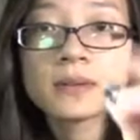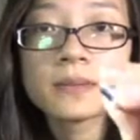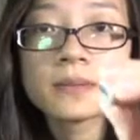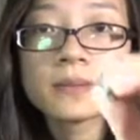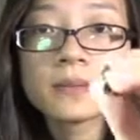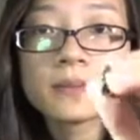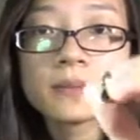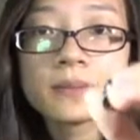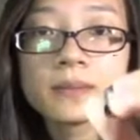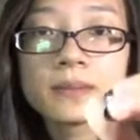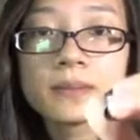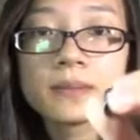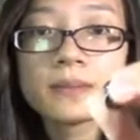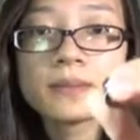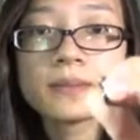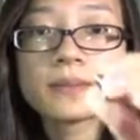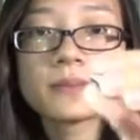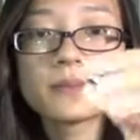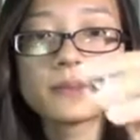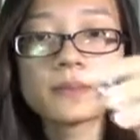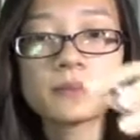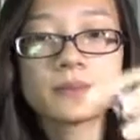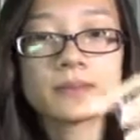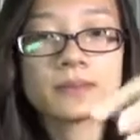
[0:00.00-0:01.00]

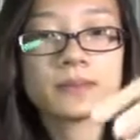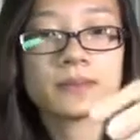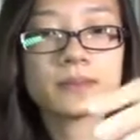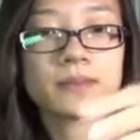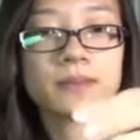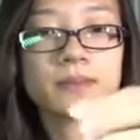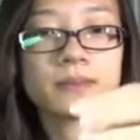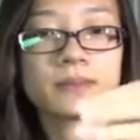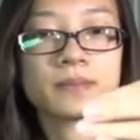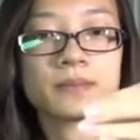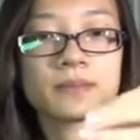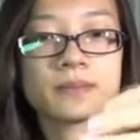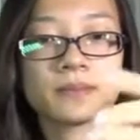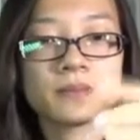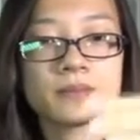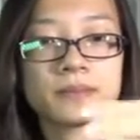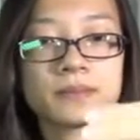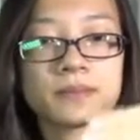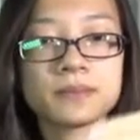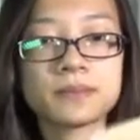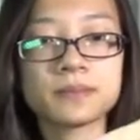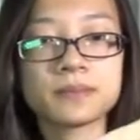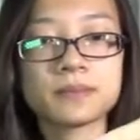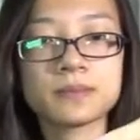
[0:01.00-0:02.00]

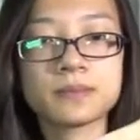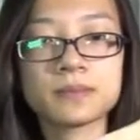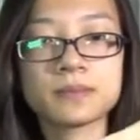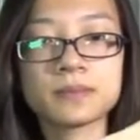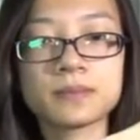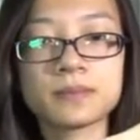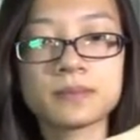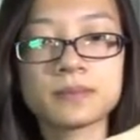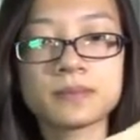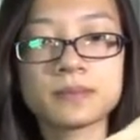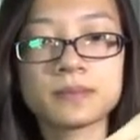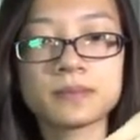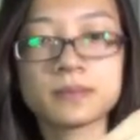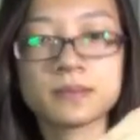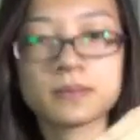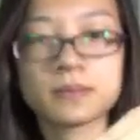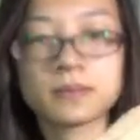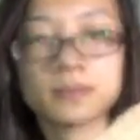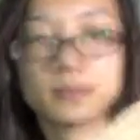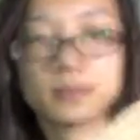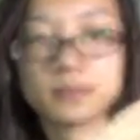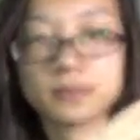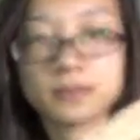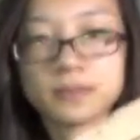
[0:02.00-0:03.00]

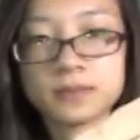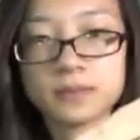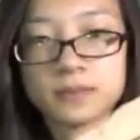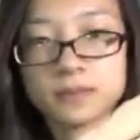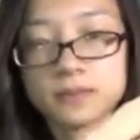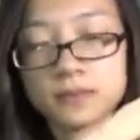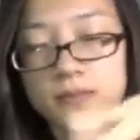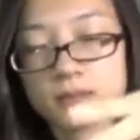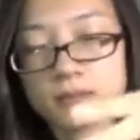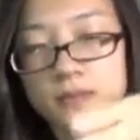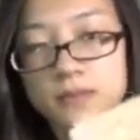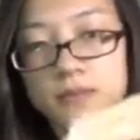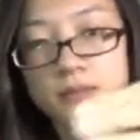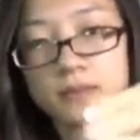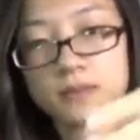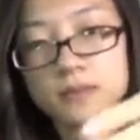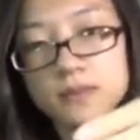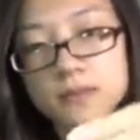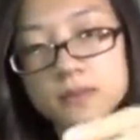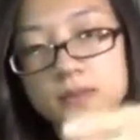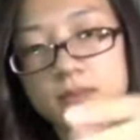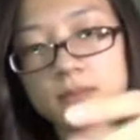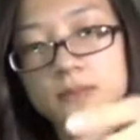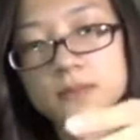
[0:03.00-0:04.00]
(no one is talking)